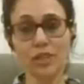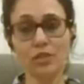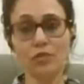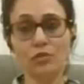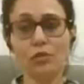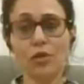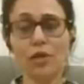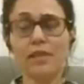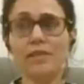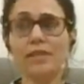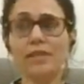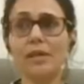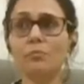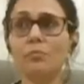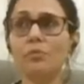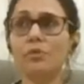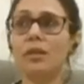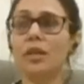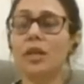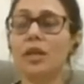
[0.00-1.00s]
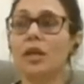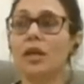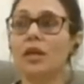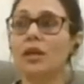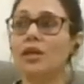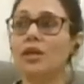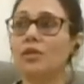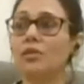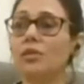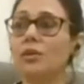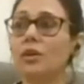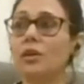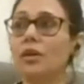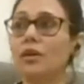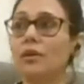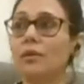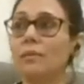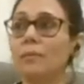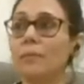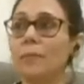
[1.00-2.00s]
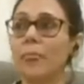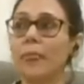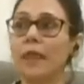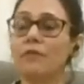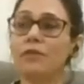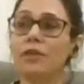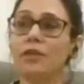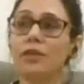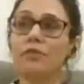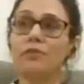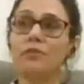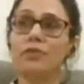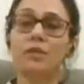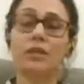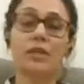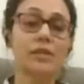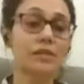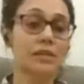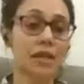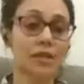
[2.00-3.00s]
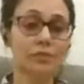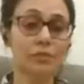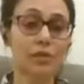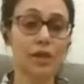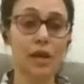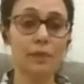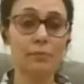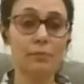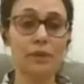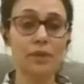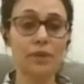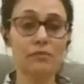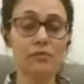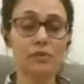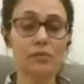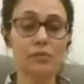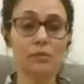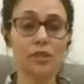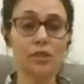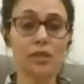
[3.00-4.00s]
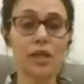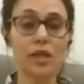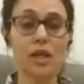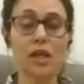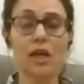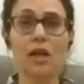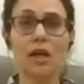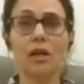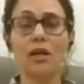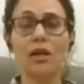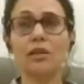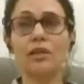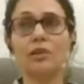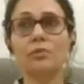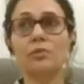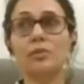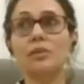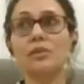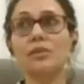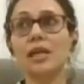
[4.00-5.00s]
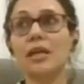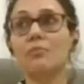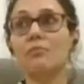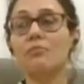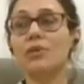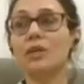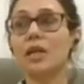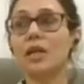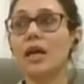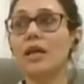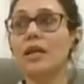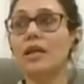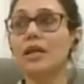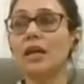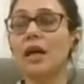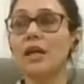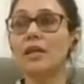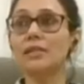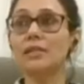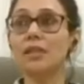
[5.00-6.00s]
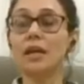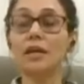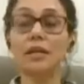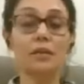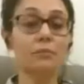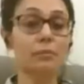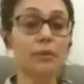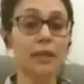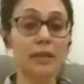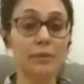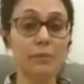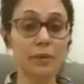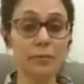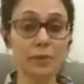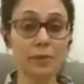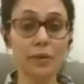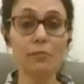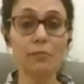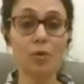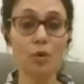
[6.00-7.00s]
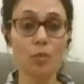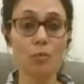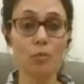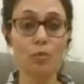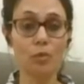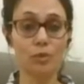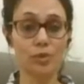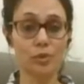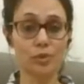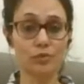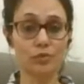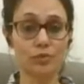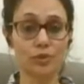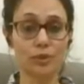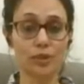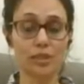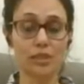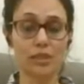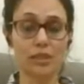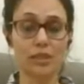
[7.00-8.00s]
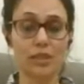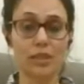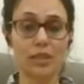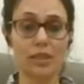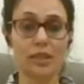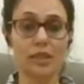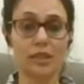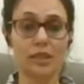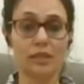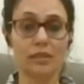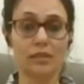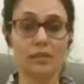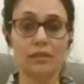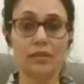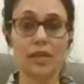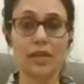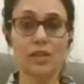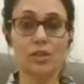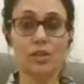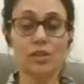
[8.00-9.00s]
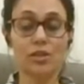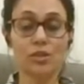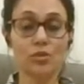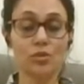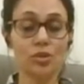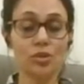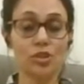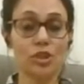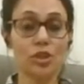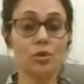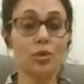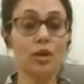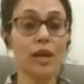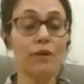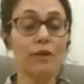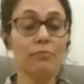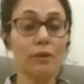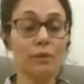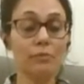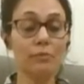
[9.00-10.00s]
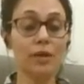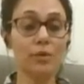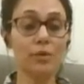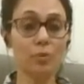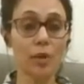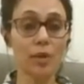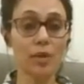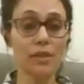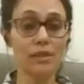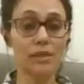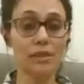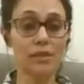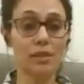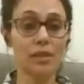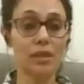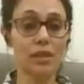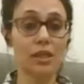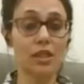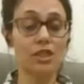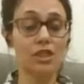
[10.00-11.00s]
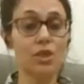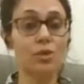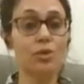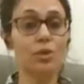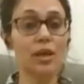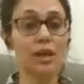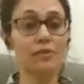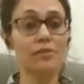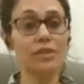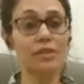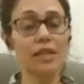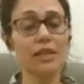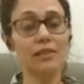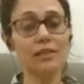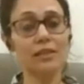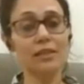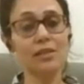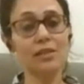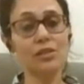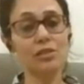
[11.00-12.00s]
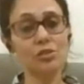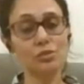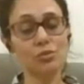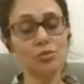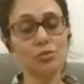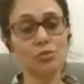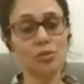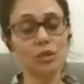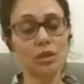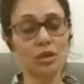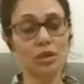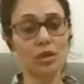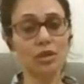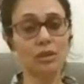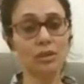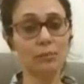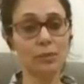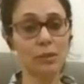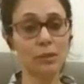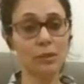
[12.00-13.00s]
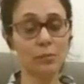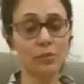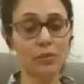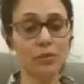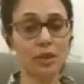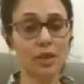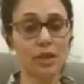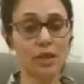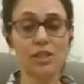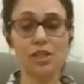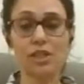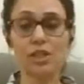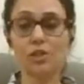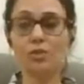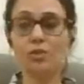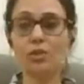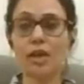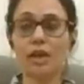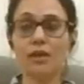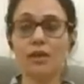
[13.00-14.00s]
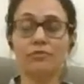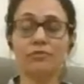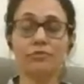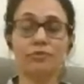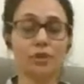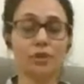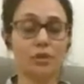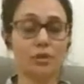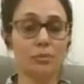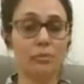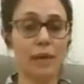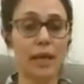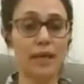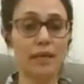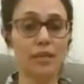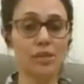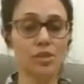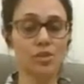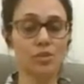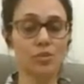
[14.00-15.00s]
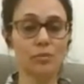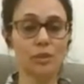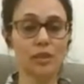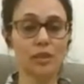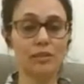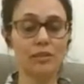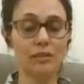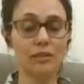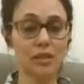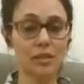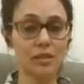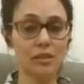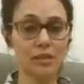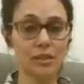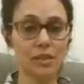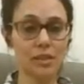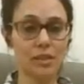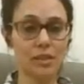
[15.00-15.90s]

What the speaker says: For example, when there were things that were happening with me, there was time when I started blaming my mom also for this. That she could have been my voice. She could have said things to the people. She could have managed so many things.